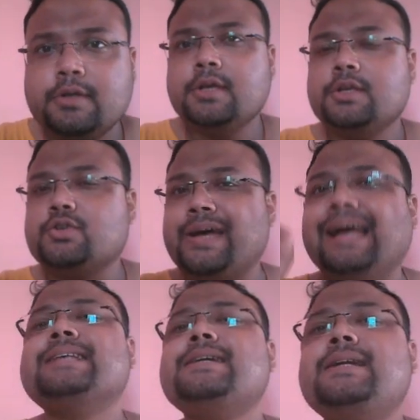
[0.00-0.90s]
So
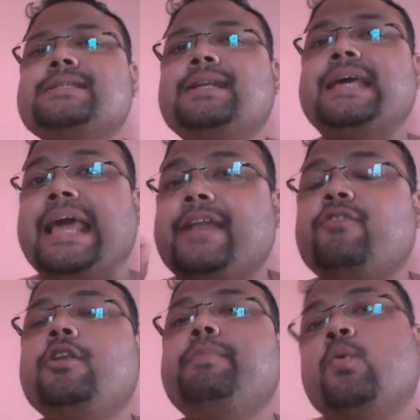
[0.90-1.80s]
as a result,
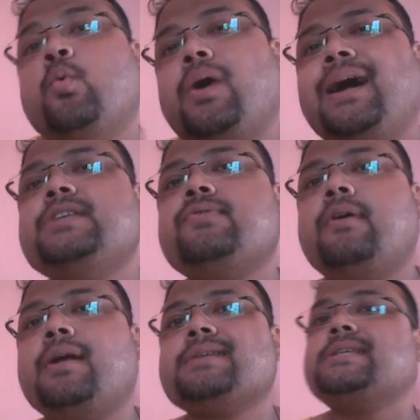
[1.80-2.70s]
it will be wise
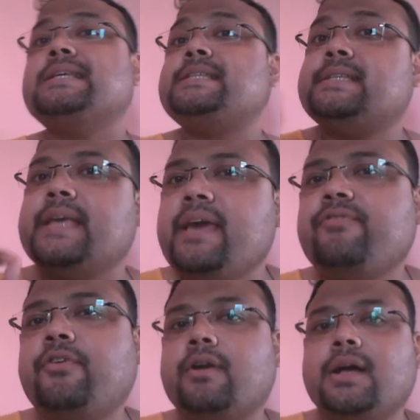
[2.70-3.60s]
for us, safe
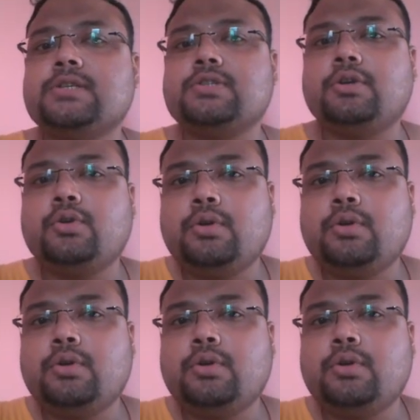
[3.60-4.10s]
for us,